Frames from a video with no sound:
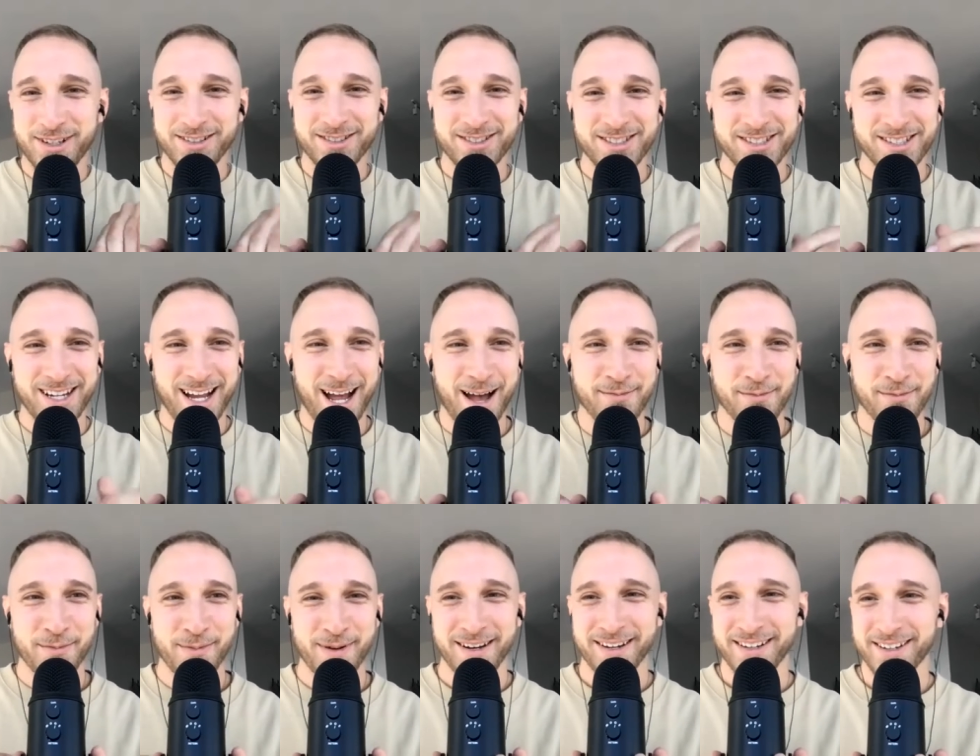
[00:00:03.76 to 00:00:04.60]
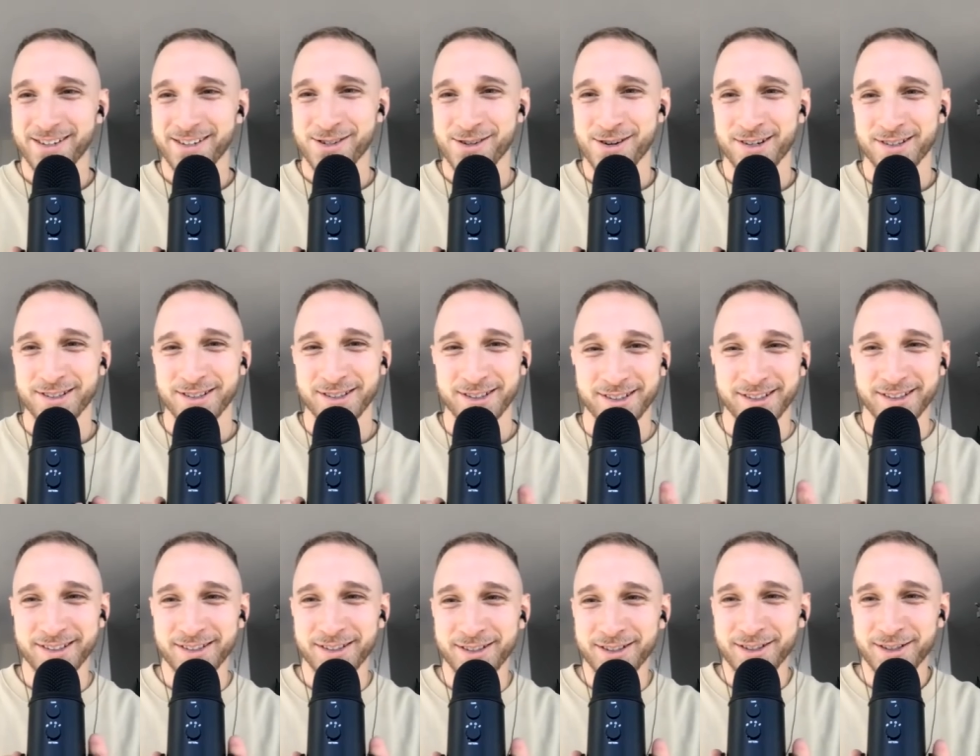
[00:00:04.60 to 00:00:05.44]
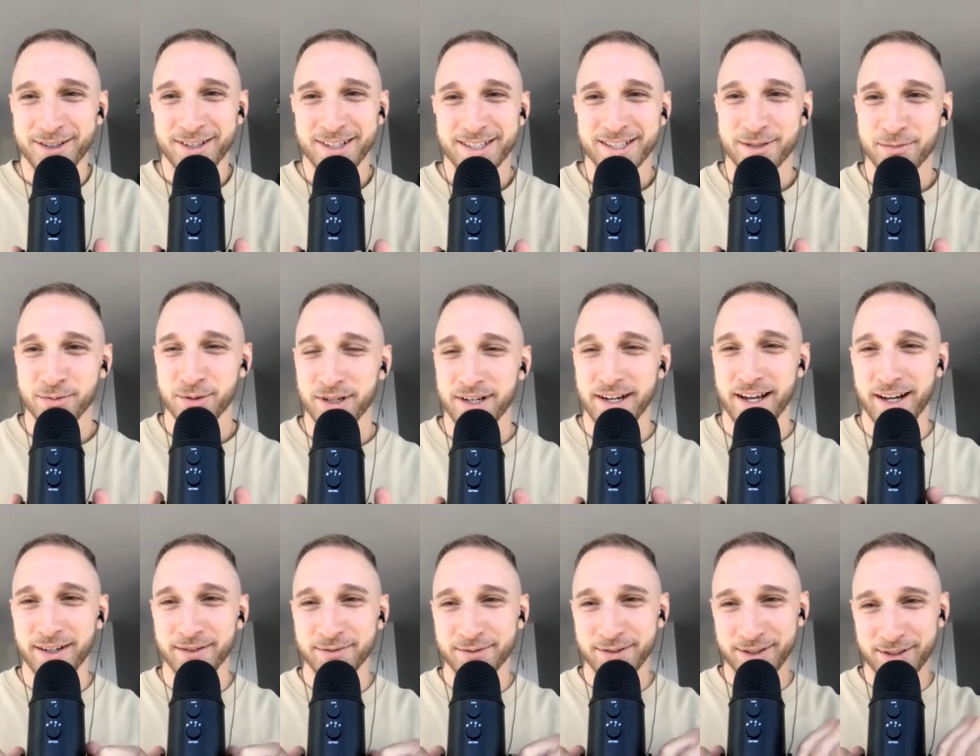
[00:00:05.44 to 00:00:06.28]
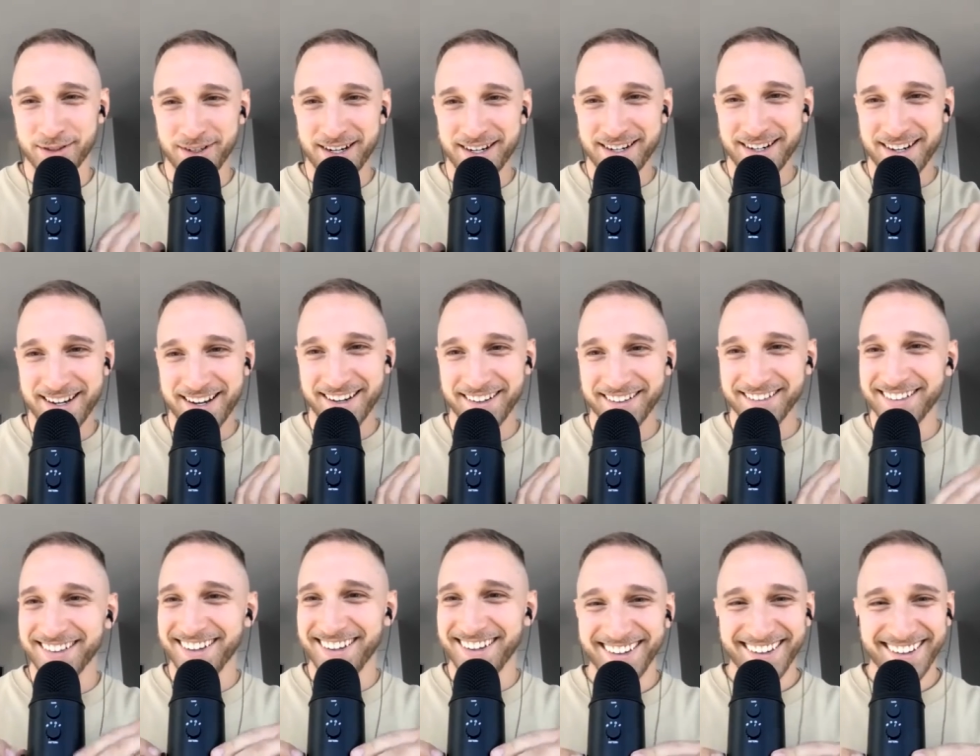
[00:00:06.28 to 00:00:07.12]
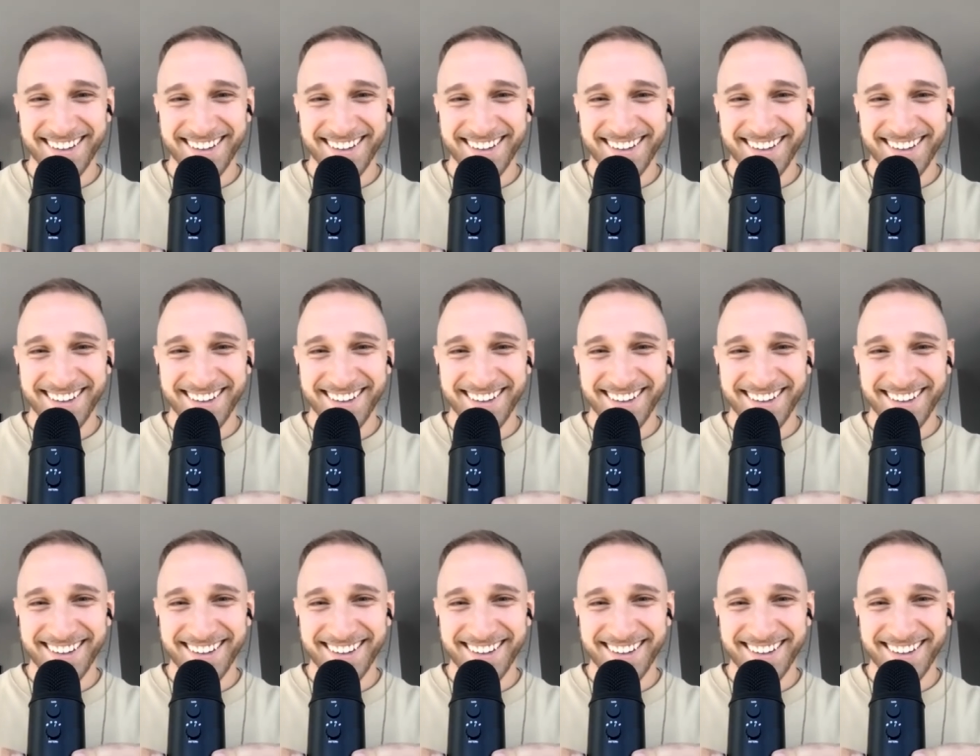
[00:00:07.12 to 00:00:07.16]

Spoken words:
I was just complimenting you on your great spring outfit right now.